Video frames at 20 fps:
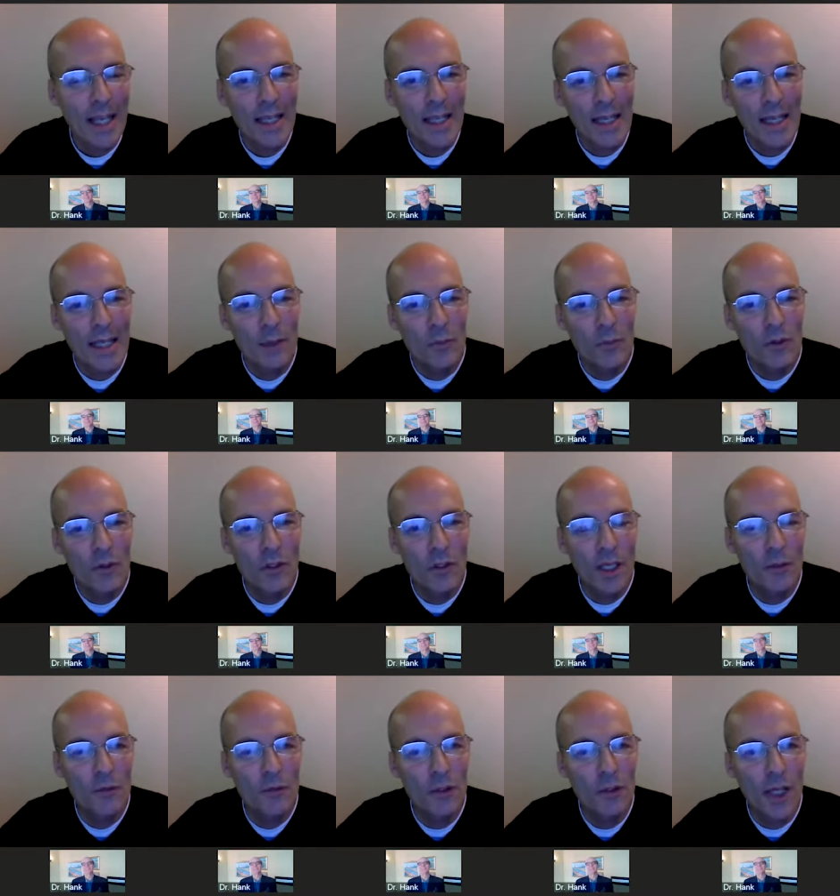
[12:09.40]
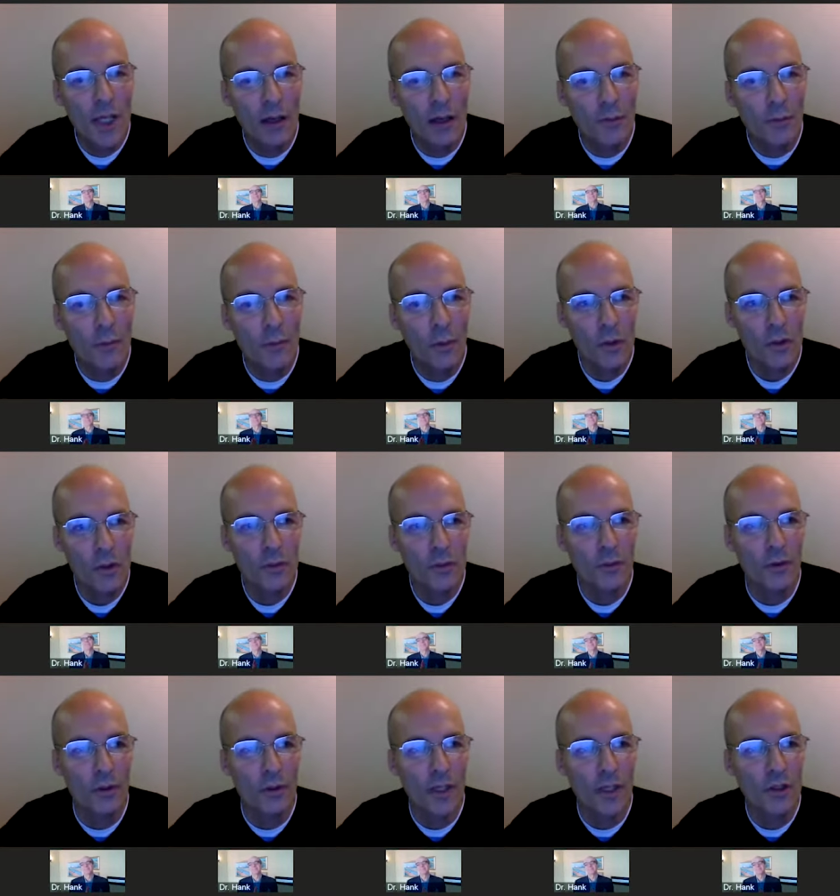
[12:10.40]
And, and it was it was kind of
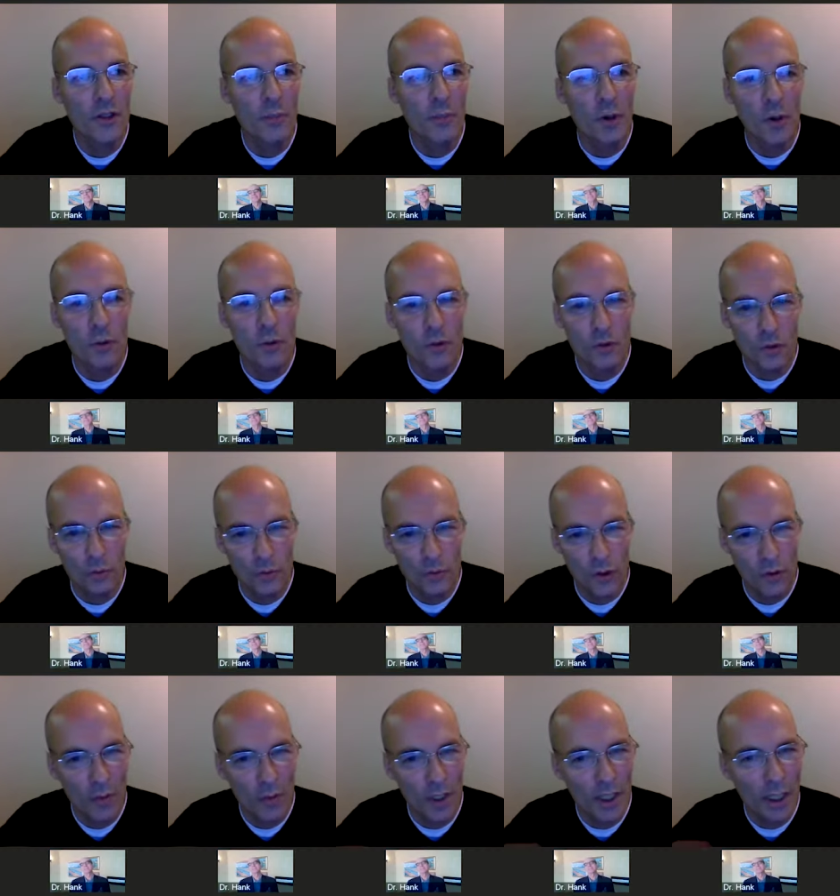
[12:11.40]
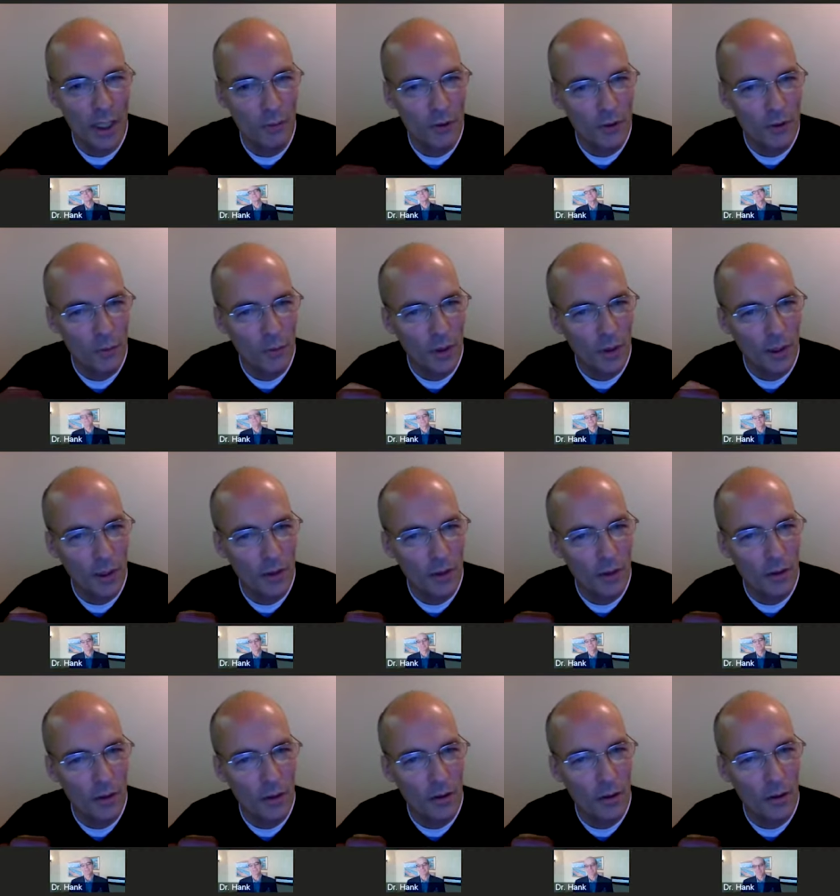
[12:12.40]
forceful, as opposed to just being able to
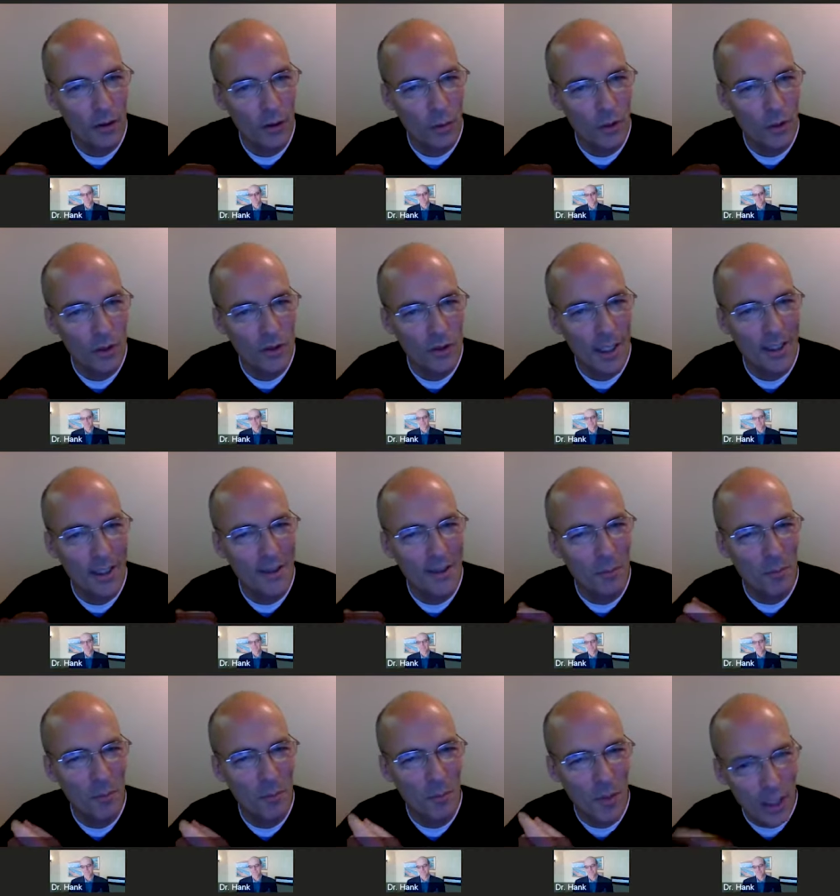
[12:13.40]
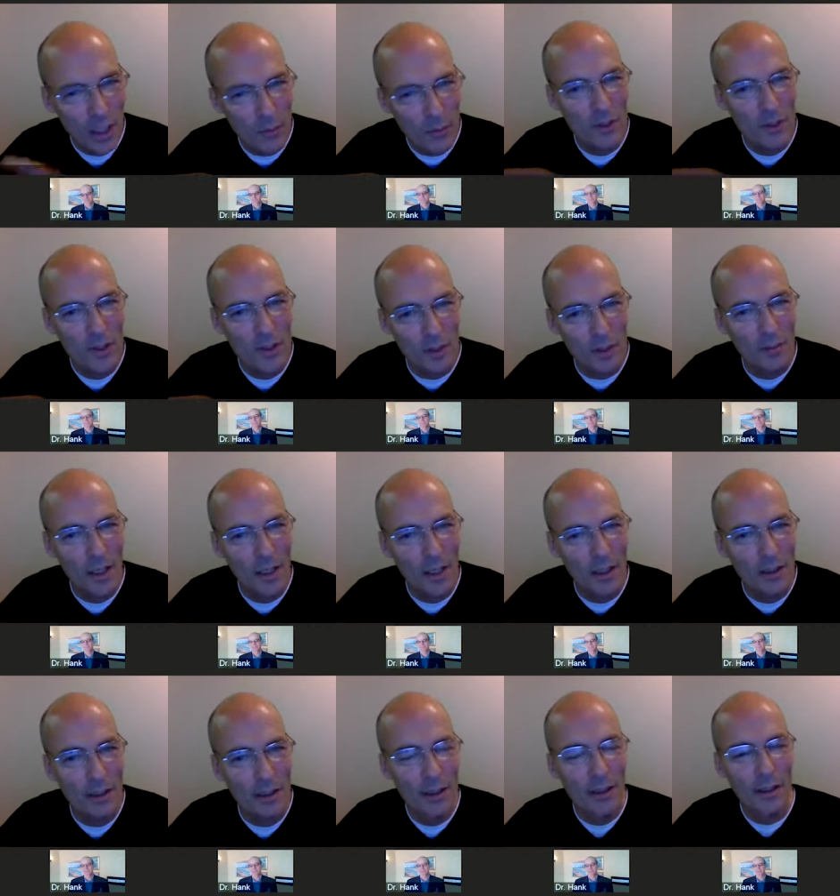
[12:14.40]
really know what it's like to be with
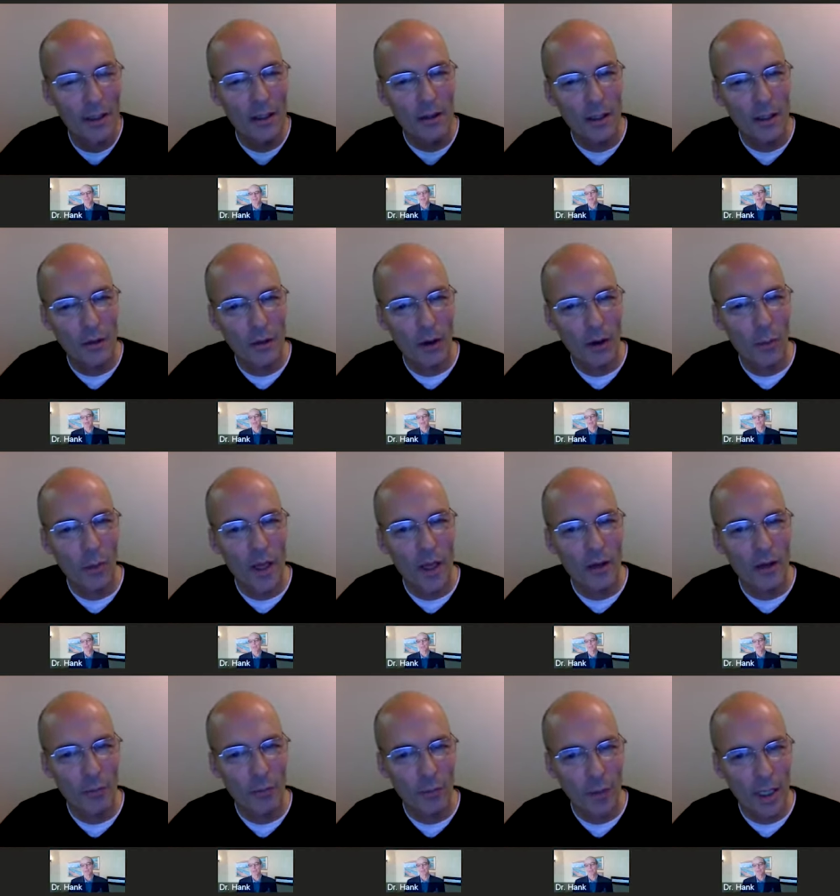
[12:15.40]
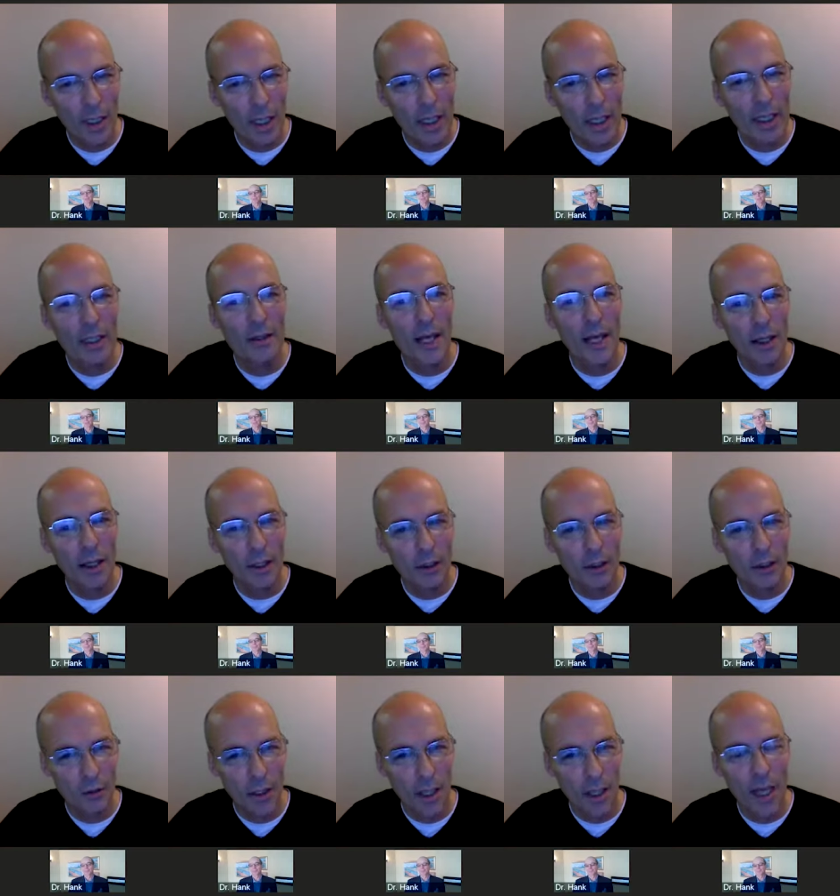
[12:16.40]
somebody, yeah. a, a way of being that
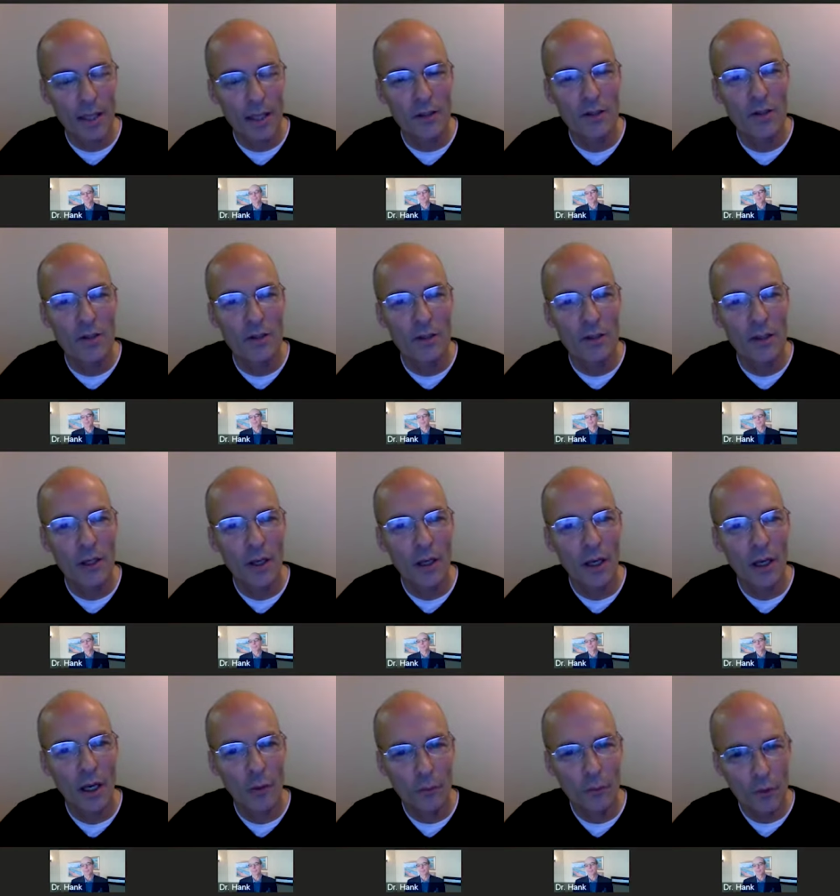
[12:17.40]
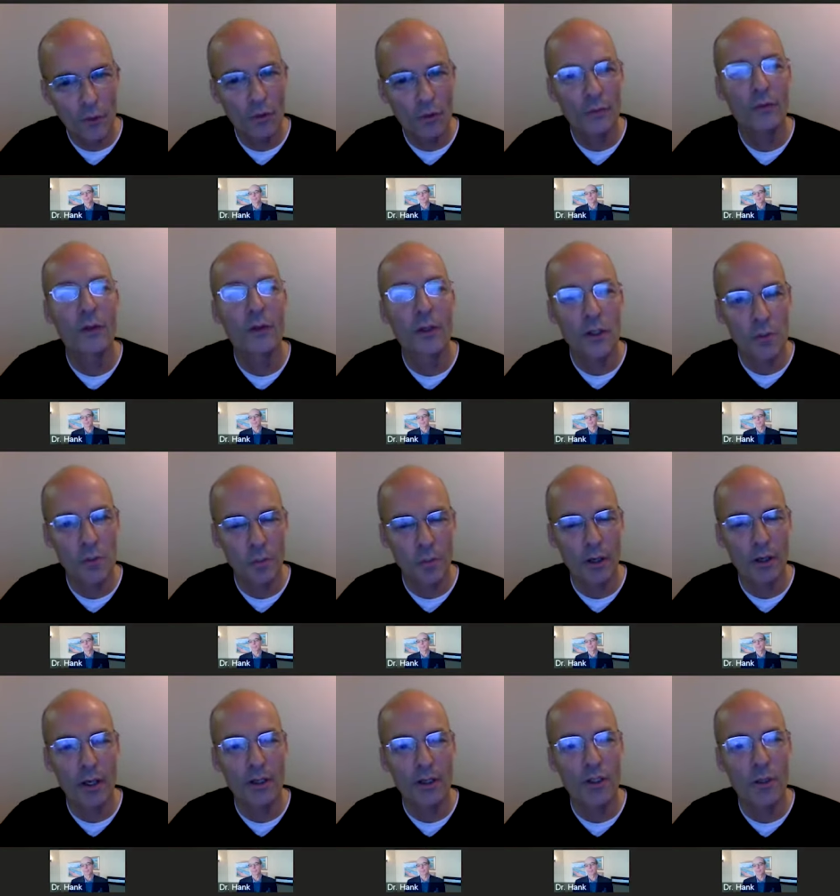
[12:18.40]
creates a beautiful
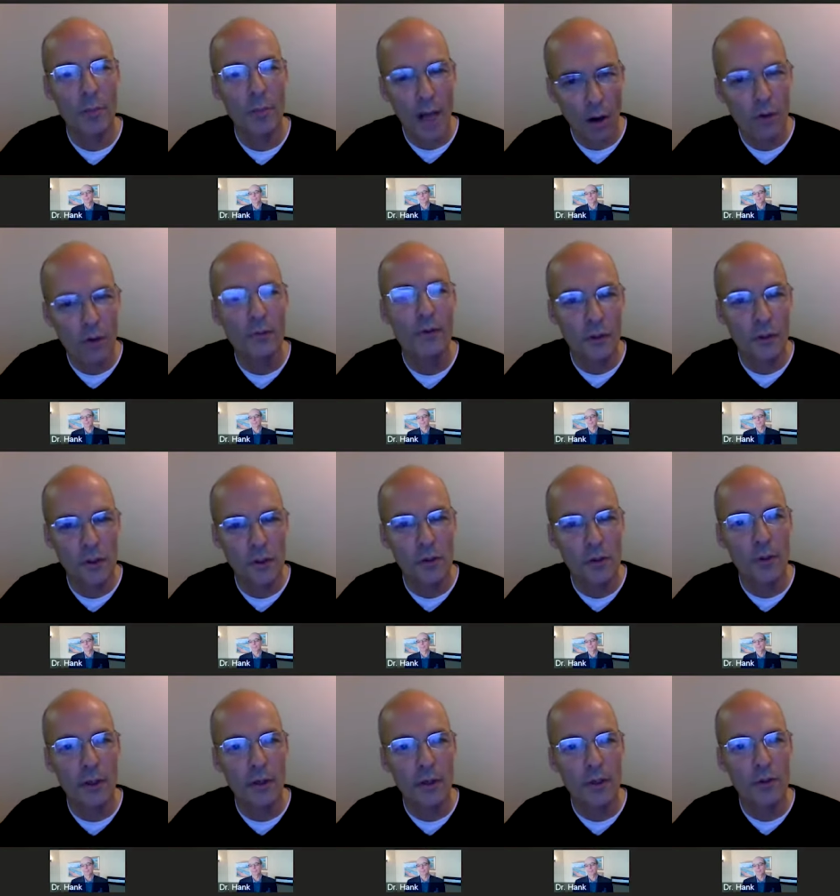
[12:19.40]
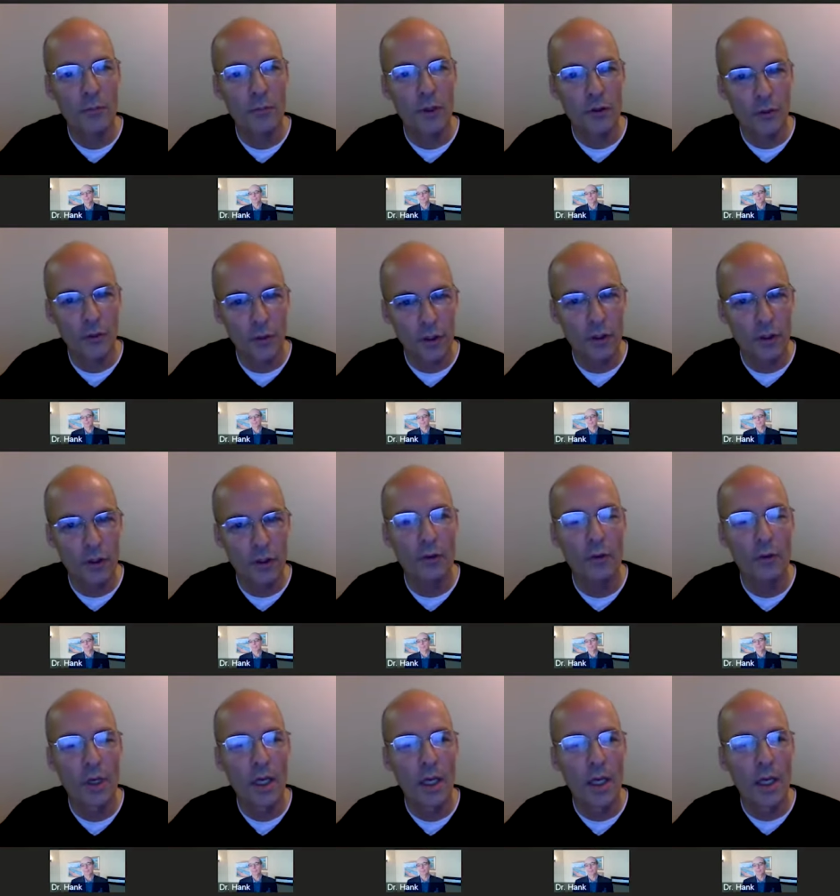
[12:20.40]
experience, a powerful experience between
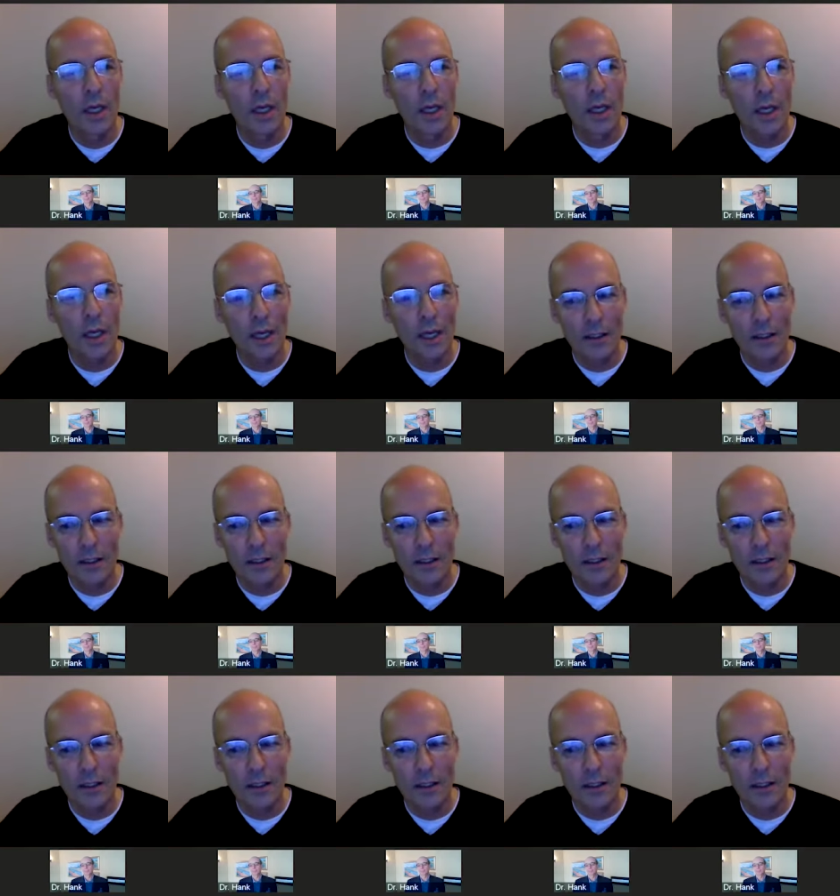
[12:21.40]
you and